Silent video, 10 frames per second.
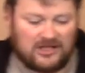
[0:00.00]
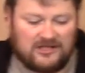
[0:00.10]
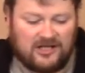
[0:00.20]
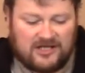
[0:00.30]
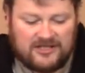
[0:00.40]

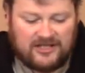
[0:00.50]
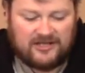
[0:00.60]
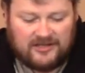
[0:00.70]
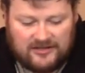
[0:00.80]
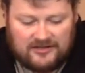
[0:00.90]
Not
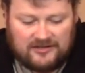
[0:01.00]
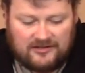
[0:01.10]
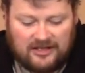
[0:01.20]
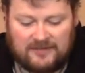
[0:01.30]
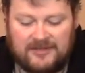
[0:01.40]

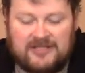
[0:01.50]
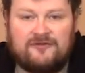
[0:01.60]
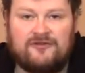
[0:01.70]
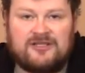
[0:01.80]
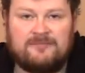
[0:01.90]
a big
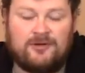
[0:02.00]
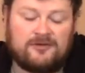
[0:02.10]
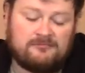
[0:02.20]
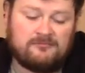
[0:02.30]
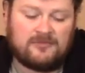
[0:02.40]
difference, but
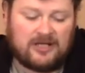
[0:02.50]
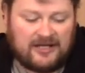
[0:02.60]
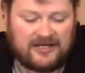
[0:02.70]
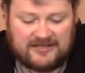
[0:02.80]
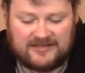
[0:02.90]
I
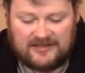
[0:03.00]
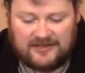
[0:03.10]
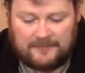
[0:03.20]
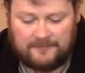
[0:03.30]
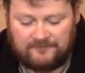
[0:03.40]
guess
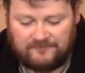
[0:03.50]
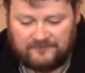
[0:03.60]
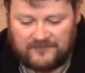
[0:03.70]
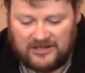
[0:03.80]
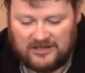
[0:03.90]

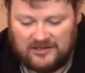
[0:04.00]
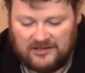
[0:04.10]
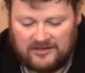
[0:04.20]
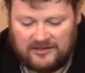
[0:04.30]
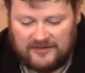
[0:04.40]

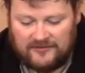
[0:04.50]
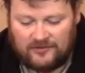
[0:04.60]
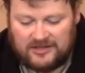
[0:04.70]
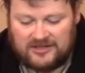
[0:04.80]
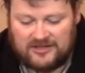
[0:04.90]
if you
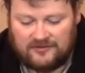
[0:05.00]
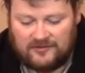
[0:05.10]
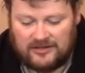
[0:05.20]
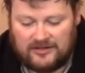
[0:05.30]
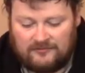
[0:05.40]
wanted to
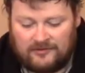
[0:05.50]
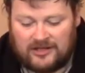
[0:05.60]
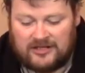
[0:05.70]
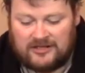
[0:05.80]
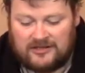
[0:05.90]
run
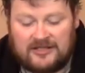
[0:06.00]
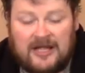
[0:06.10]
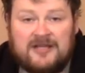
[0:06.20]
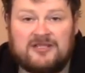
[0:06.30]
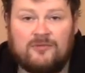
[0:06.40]
on a
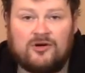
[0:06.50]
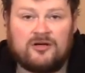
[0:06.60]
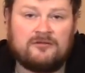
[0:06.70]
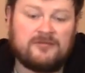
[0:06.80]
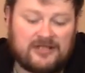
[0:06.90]
HMO,
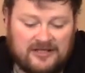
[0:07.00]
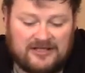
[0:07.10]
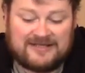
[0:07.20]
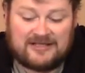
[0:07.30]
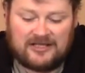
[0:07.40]
getting it
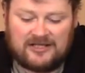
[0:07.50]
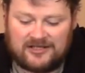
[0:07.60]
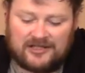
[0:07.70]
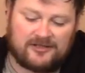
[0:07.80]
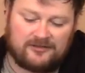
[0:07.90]
slightly
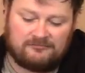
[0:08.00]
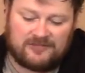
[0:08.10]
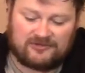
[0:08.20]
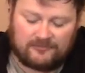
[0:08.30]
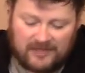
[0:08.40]
tighter,
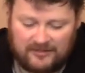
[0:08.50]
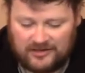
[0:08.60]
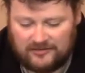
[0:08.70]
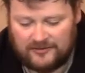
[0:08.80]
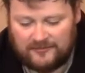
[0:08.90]
this one maybe
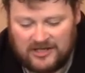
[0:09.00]
do it.